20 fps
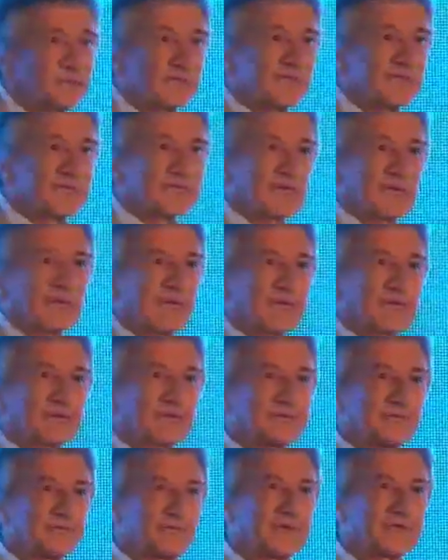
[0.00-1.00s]
with these
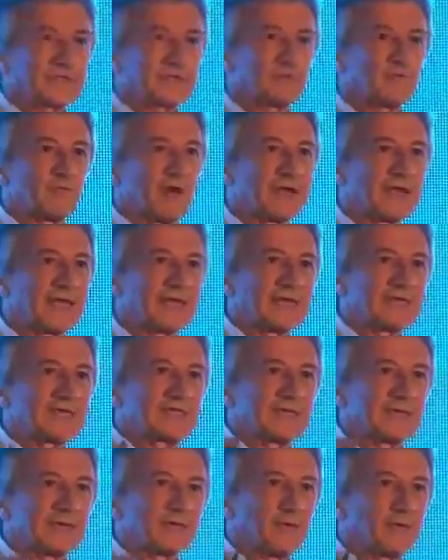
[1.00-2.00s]
click rates running at
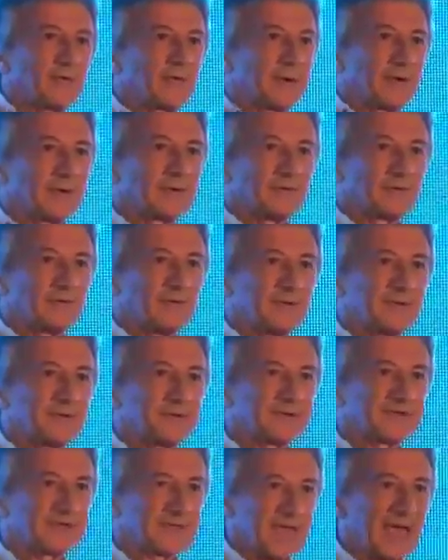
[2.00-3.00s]

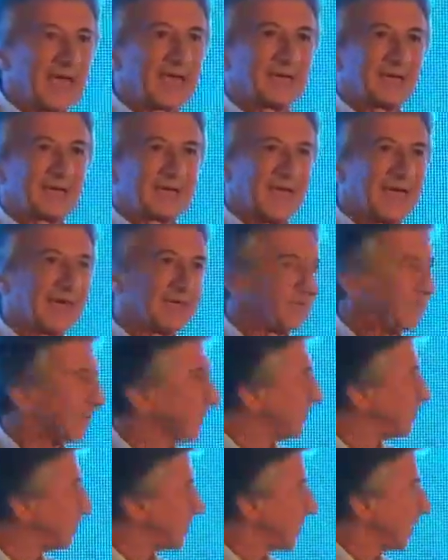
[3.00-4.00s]
0.1% on
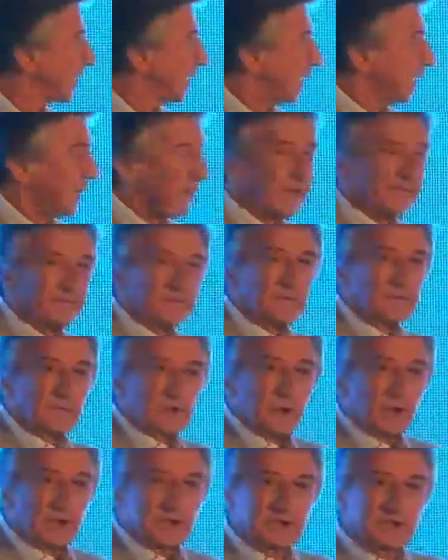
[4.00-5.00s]
average, if you
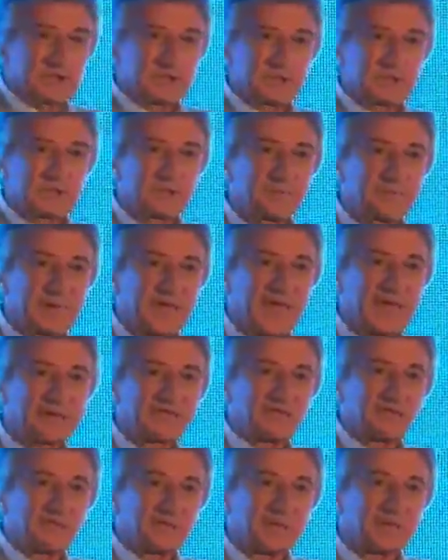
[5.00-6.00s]
looked at the
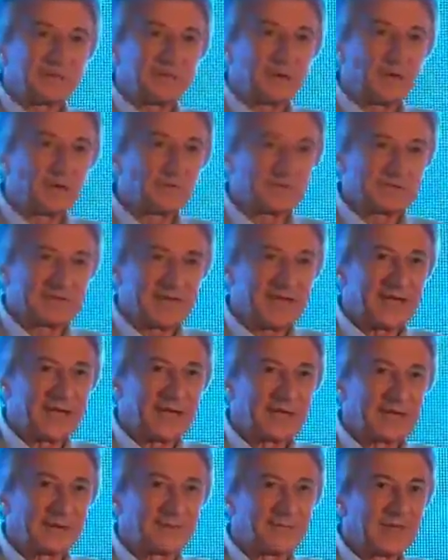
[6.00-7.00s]
behavior of people over
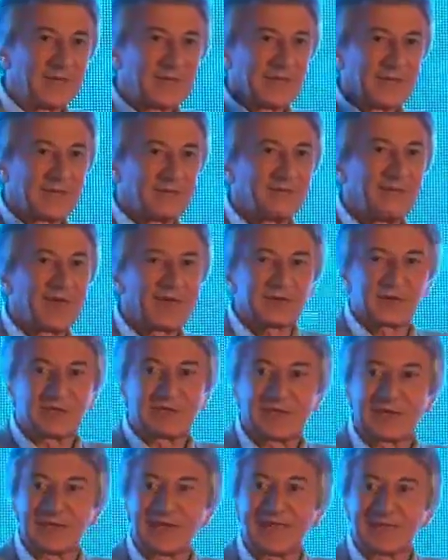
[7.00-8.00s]
time and
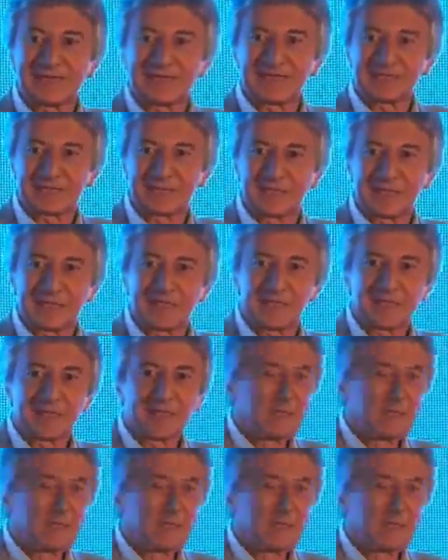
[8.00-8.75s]
measured the latency,